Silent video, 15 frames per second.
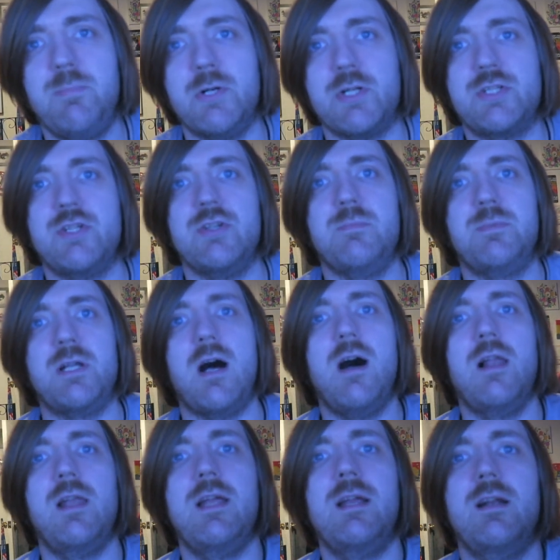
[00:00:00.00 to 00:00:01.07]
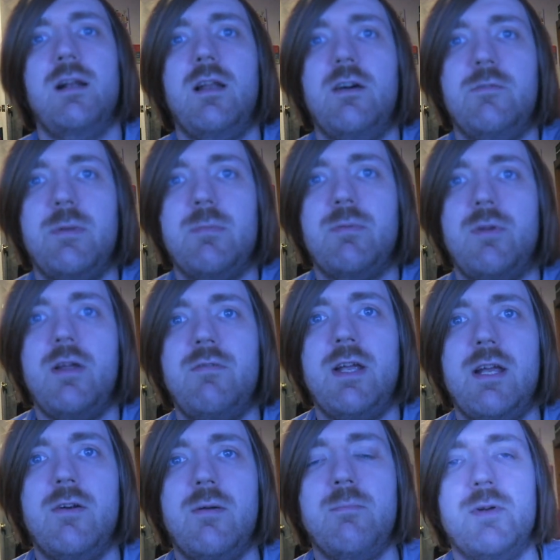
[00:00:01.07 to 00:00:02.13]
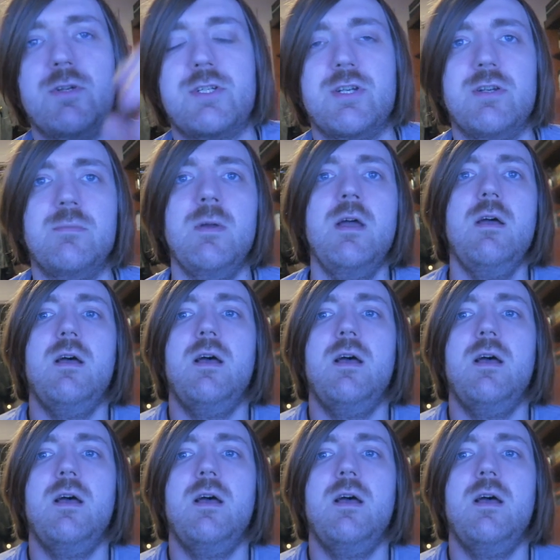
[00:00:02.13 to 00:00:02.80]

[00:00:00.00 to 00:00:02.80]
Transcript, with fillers: booktube darling and a lot of people love it here on booktube,